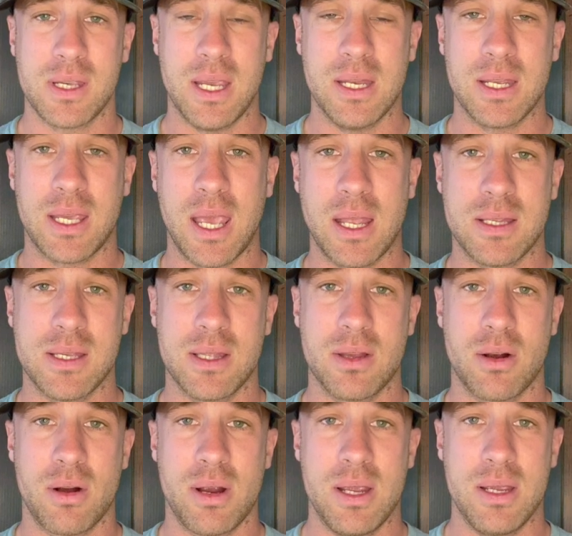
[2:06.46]
indicates that
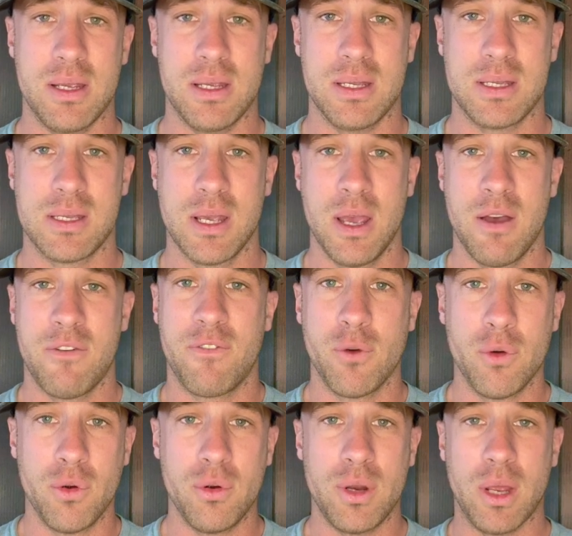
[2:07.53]
there is
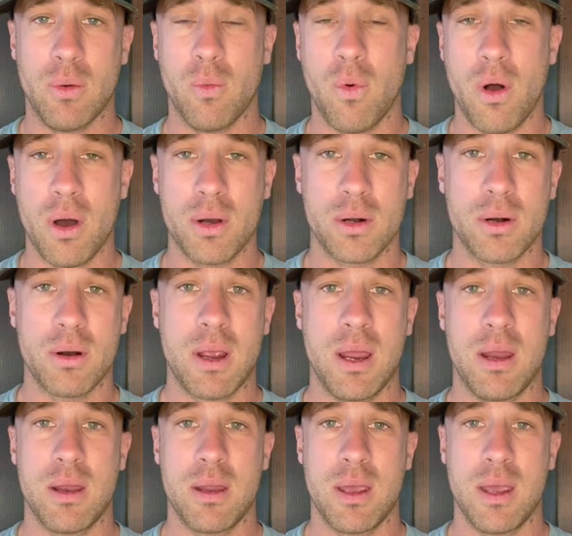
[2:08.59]
food and water
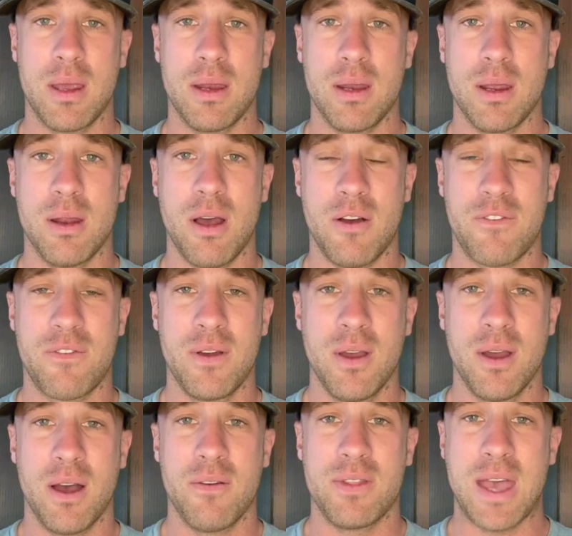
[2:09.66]
and
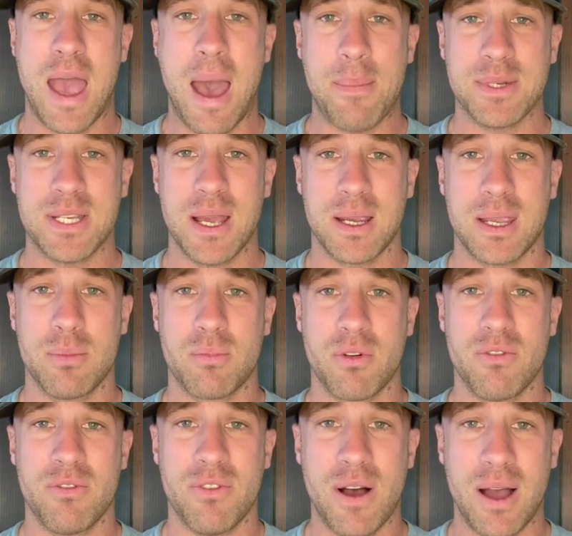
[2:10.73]
enough of the habitat can
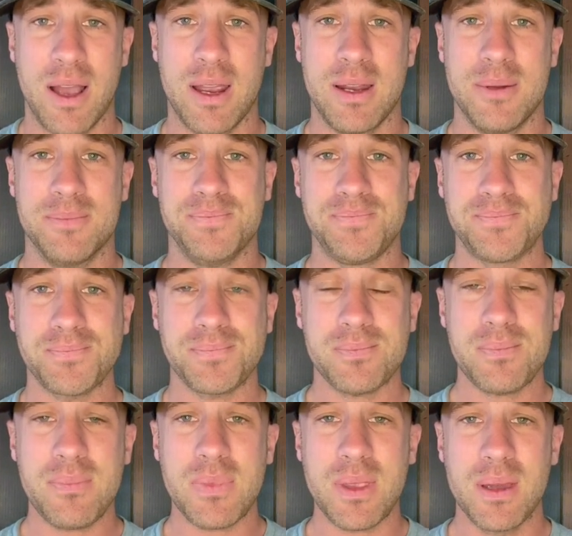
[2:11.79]
provide
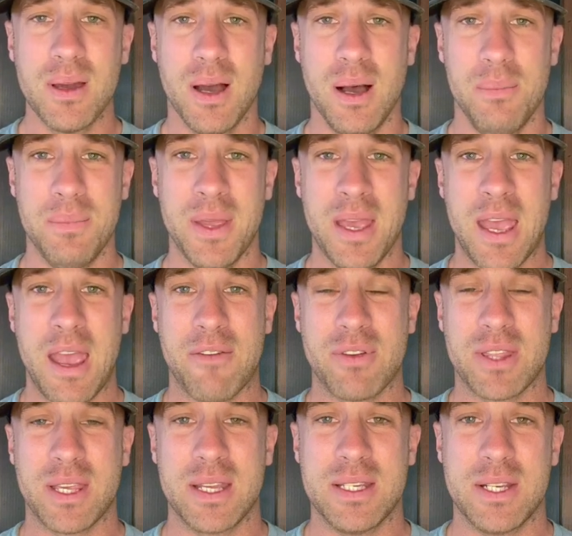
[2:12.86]

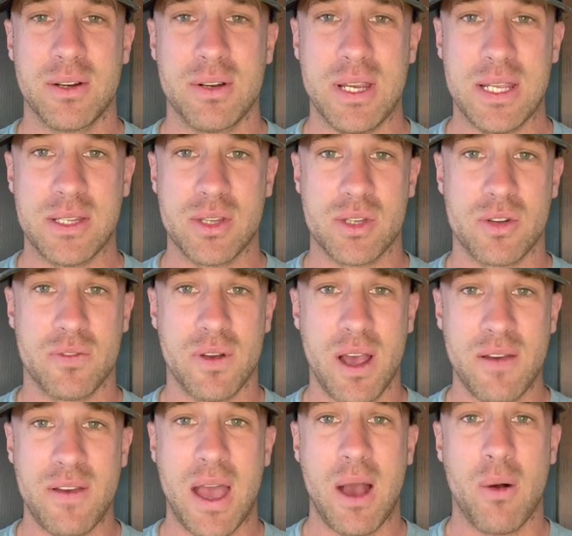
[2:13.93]
everything a deer needs to
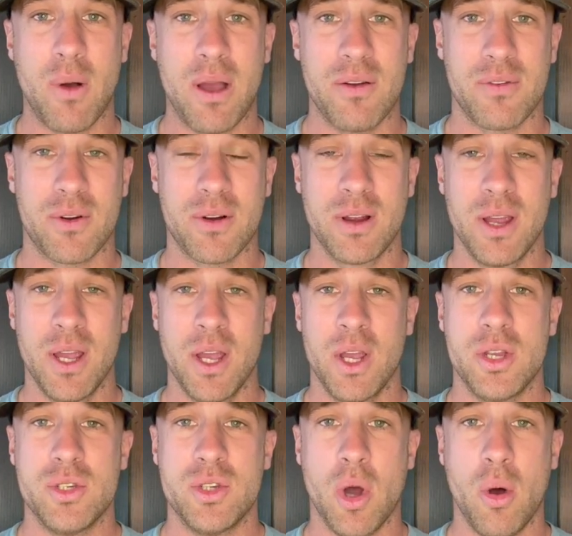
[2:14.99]
survive. However,
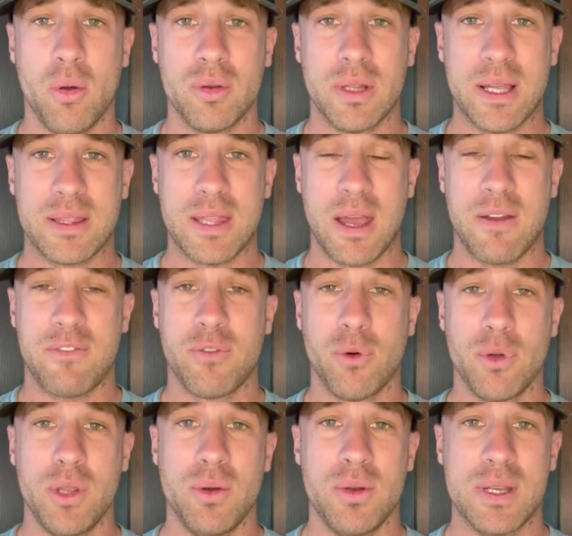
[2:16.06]
don't let that
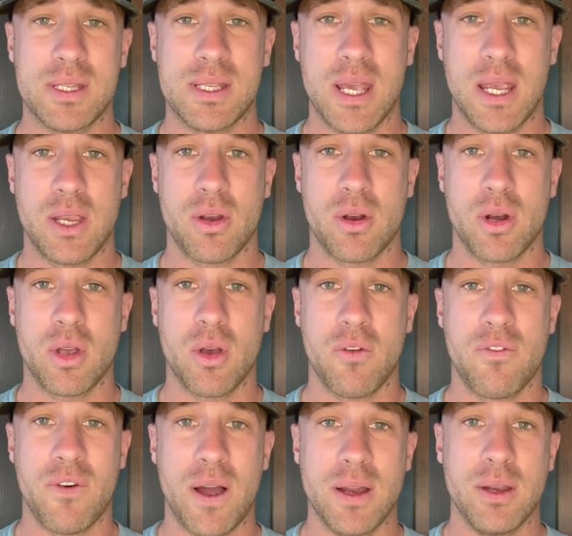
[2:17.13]
fool you into saying you're going to go
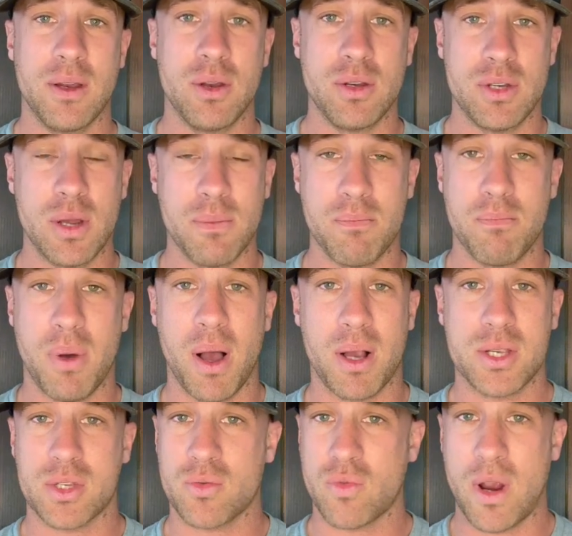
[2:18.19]
find
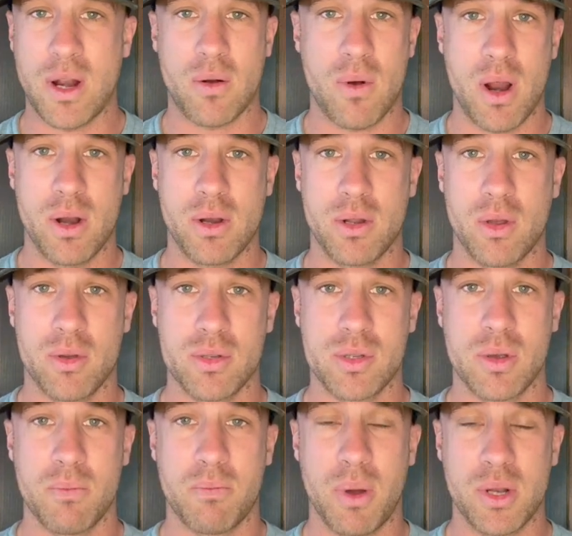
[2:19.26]
bucks right around those
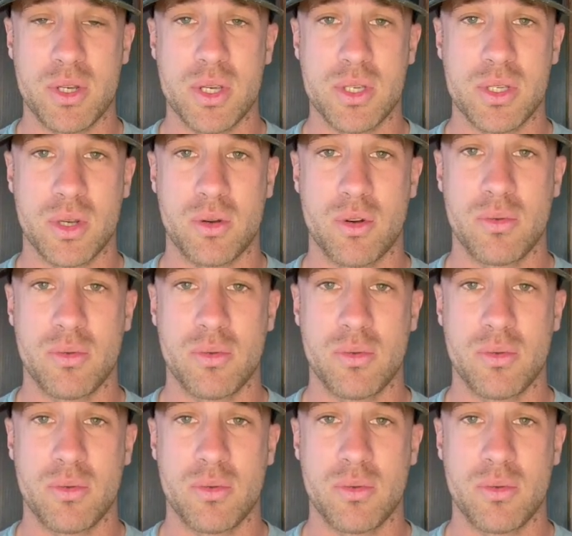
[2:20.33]
bunches of